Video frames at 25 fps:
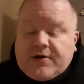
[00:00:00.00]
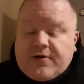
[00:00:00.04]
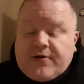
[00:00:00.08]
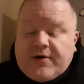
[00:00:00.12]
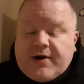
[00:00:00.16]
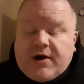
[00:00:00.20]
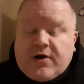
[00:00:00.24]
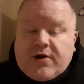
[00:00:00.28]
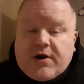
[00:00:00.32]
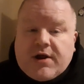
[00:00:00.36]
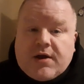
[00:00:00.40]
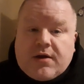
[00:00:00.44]
their
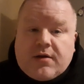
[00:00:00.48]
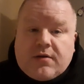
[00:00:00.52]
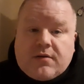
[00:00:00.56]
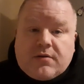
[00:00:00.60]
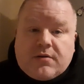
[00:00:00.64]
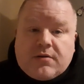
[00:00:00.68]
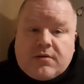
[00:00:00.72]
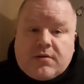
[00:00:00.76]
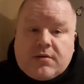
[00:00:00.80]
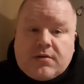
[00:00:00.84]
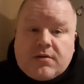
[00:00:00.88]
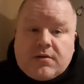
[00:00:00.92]
area.
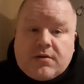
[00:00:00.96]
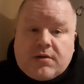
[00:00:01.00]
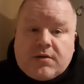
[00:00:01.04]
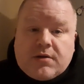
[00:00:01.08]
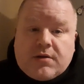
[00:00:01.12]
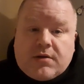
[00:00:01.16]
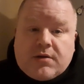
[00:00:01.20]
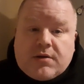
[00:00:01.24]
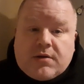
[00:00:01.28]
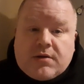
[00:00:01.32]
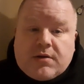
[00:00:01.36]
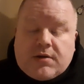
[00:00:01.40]

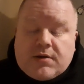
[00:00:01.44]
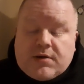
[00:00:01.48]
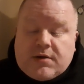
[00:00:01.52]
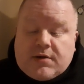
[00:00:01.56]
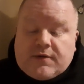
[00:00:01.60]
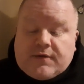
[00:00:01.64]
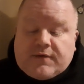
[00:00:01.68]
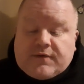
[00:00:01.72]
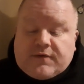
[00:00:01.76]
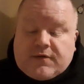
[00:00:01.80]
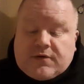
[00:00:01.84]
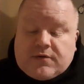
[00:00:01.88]

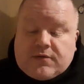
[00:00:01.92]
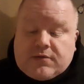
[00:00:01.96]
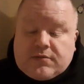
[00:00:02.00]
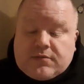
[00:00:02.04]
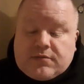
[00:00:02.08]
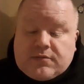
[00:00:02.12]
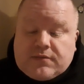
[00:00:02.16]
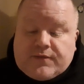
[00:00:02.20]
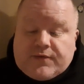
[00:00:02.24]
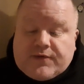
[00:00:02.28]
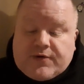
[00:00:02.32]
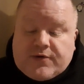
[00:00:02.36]

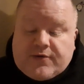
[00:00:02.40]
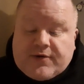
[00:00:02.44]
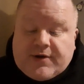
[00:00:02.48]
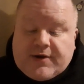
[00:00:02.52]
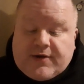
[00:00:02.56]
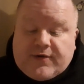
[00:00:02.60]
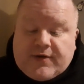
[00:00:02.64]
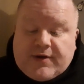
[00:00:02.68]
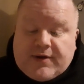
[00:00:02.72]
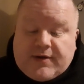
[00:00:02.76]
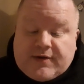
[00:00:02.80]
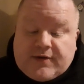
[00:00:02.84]
So there
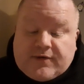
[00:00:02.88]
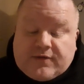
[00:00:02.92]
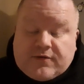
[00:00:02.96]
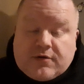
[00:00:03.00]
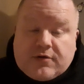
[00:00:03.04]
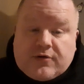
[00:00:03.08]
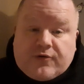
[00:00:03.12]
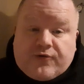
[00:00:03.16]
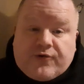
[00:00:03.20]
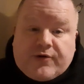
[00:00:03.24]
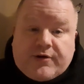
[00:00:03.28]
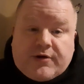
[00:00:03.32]
is, in this
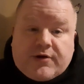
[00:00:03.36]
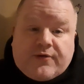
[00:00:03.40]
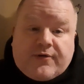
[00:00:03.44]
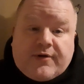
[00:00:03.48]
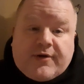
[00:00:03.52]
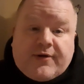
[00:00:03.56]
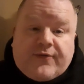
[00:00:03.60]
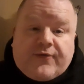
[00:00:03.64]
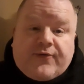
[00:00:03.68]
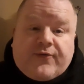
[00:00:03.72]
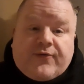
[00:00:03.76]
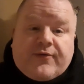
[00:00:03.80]
country, there
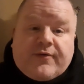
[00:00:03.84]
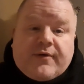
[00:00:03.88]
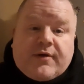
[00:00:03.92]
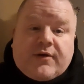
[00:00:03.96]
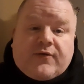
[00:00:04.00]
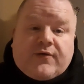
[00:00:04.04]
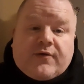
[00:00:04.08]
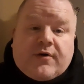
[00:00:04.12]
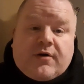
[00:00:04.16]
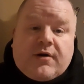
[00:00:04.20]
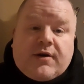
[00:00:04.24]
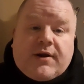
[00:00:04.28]
is a
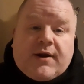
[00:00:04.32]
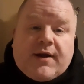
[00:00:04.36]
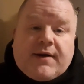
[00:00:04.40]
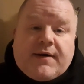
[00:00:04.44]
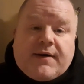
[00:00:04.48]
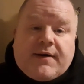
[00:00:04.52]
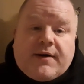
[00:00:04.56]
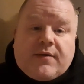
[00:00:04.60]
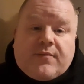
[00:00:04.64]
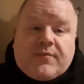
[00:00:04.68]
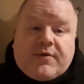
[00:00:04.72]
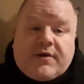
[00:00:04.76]
certain
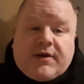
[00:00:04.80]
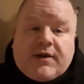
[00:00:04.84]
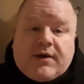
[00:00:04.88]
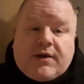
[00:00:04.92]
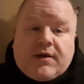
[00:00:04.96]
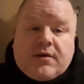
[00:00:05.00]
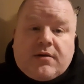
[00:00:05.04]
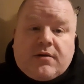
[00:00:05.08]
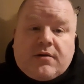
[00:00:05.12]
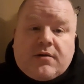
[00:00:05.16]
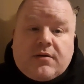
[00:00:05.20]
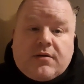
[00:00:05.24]
anonymity
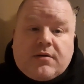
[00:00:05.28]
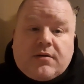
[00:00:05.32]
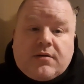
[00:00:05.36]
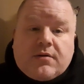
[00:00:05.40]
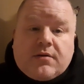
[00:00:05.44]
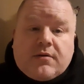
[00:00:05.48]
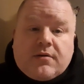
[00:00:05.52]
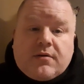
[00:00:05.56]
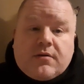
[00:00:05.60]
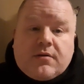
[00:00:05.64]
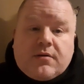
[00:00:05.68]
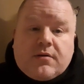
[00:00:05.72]

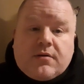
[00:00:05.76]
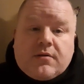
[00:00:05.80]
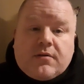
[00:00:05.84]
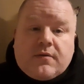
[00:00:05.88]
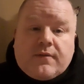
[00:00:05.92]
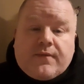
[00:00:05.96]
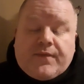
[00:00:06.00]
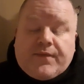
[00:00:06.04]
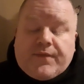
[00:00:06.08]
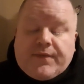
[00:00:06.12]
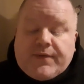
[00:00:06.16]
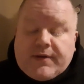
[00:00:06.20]

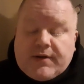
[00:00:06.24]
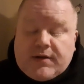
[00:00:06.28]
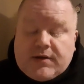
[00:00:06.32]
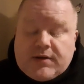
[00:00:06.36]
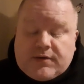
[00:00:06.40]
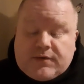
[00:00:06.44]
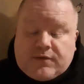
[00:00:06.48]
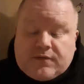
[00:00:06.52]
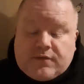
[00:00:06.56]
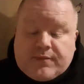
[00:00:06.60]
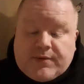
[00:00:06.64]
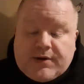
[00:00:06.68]

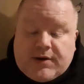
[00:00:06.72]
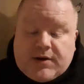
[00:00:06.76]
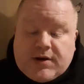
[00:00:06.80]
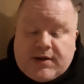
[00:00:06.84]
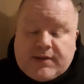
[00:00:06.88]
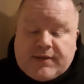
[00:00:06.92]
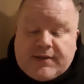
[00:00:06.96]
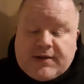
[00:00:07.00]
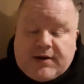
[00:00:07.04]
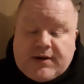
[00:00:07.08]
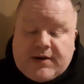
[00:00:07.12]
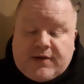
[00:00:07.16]
to being
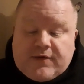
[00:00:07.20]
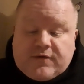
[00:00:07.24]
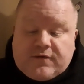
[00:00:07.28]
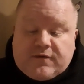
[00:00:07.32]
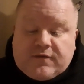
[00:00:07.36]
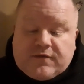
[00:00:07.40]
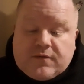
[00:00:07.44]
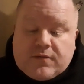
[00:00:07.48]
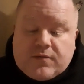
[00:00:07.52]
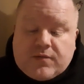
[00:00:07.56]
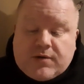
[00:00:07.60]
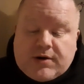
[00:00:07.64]
on the
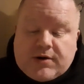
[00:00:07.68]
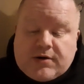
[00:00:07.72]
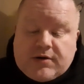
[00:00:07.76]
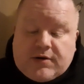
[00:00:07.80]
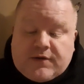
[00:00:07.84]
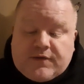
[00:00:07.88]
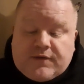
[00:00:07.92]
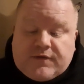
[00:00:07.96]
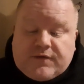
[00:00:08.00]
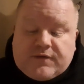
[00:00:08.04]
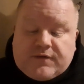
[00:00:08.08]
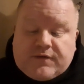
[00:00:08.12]
list,
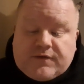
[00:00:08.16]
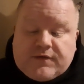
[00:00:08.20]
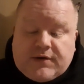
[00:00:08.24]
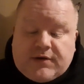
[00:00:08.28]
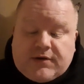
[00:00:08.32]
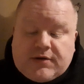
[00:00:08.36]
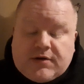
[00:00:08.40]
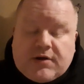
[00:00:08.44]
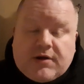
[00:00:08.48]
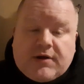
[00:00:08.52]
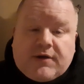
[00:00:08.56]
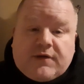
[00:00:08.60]
whereas in
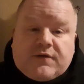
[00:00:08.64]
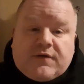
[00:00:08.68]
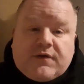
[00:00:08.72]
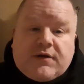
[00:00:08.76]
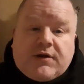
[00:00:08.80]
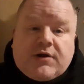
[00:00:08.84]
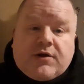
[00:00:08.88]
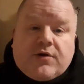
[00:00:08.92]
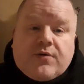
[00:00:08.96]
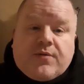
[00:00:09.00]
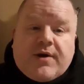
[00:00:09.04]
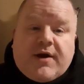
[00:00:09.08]
the likes of the
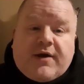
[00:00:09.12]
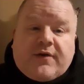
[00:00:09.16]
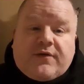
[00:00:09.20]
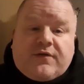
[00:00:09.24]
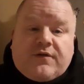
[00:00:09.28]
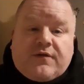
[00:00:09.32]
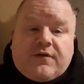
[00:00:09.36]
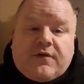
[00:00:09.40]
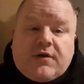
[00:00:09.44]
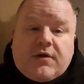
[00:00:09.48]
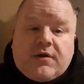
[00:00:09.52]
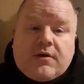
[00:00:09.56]

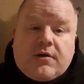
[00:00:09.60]
US,